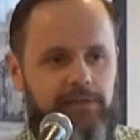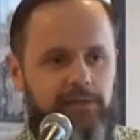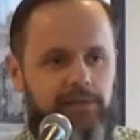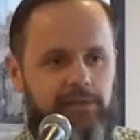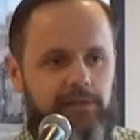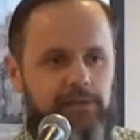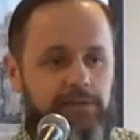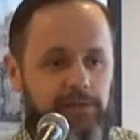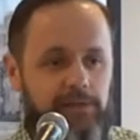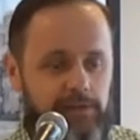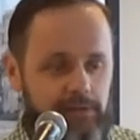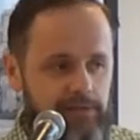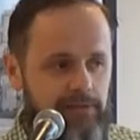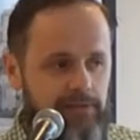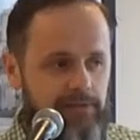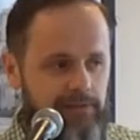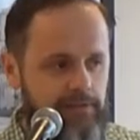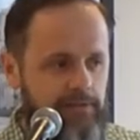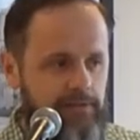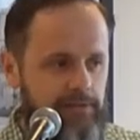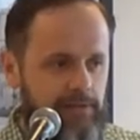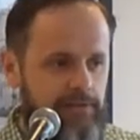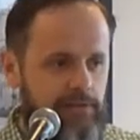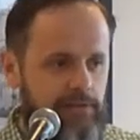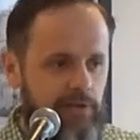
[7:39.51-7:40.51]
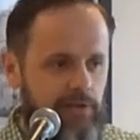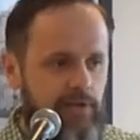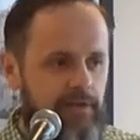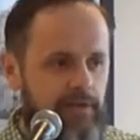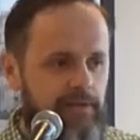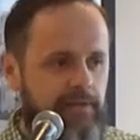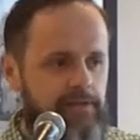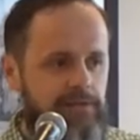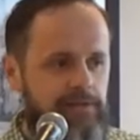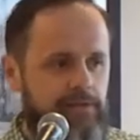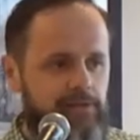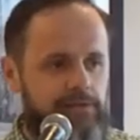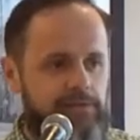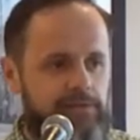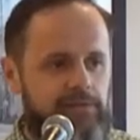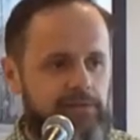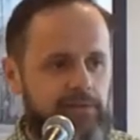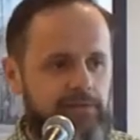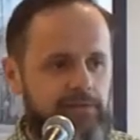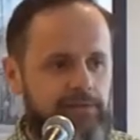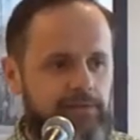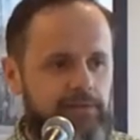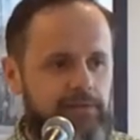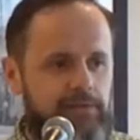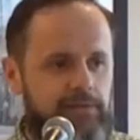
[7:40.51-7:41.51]
You know, it's, it's, it's good. There's lots of
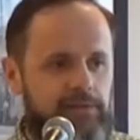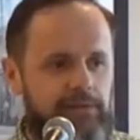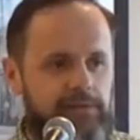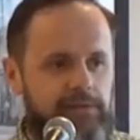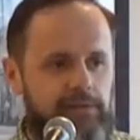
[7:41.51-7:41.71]
stuff to,